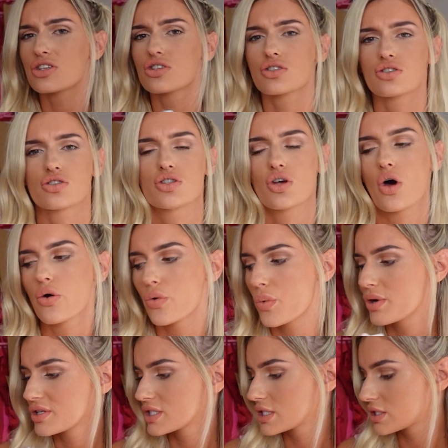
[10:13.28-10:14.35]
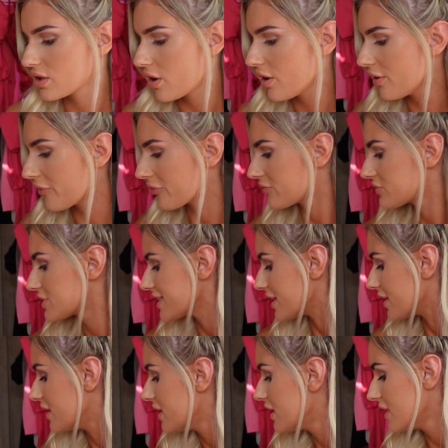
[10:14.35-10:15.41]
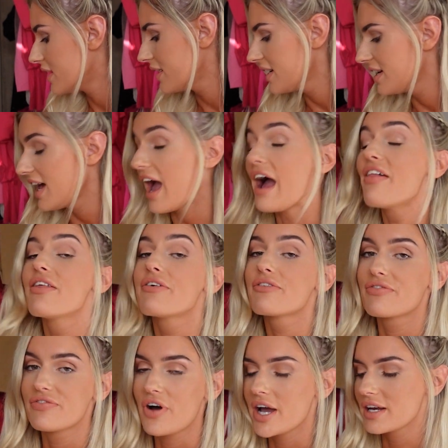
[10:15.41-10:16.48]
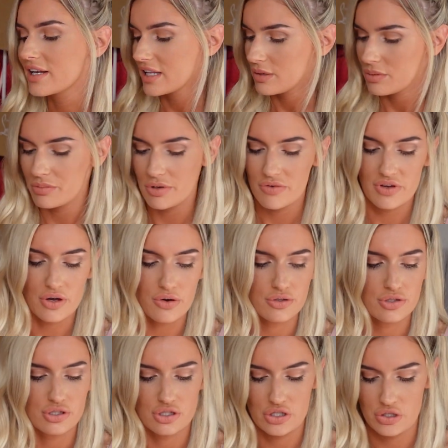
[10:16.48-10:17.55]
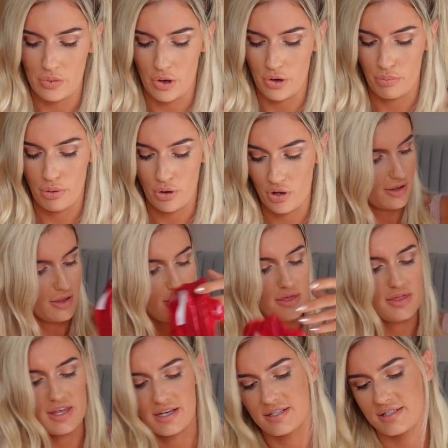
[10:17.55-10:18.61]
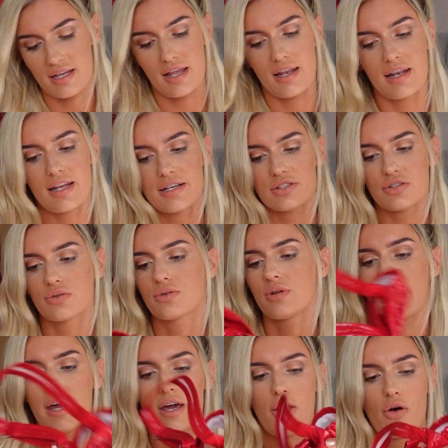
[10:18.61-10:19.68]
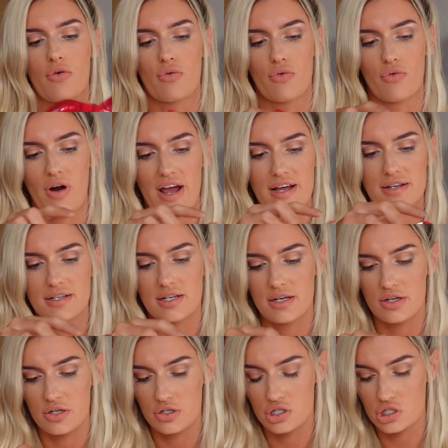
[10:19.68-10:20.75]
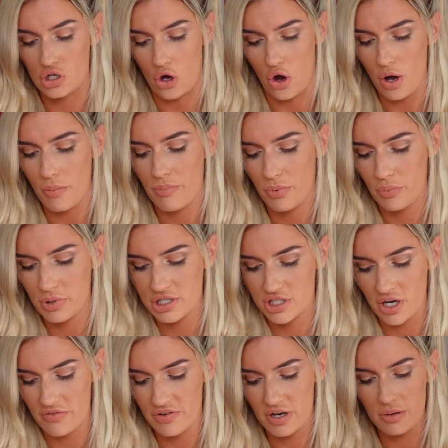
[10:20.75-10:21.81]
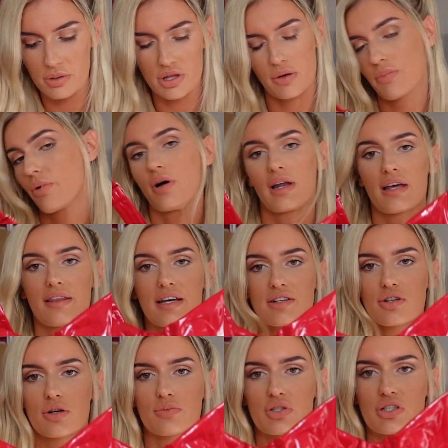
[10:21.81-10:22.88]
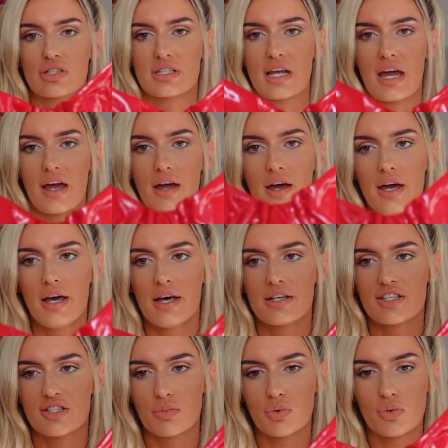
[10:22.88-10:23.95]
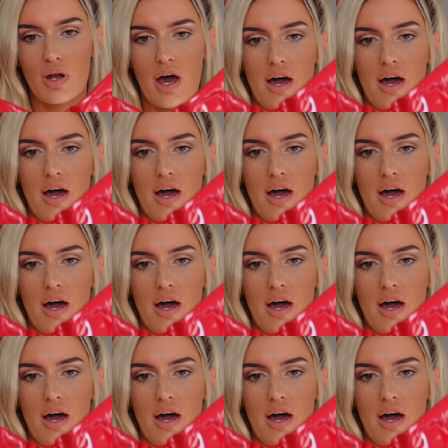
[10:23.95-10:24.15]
so soft. And then finally we're moving on to Opoly, this little like red top, which I feel like with Opoly, their tops just get smaller